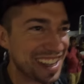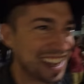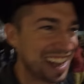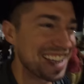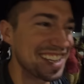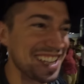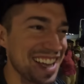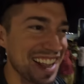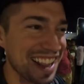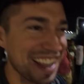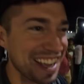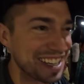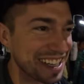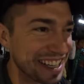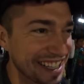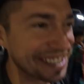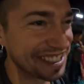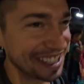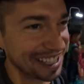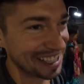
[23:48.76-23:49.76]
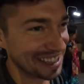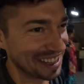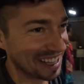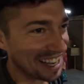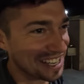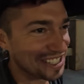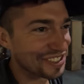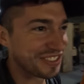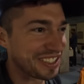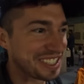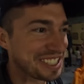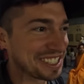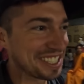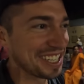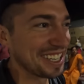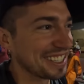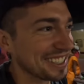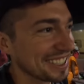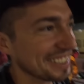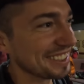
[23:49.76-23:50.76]
can't yell, I need a chicken thigh, he's
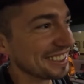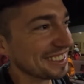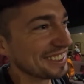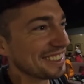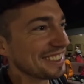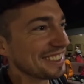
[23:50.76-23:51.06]
vegetarian. I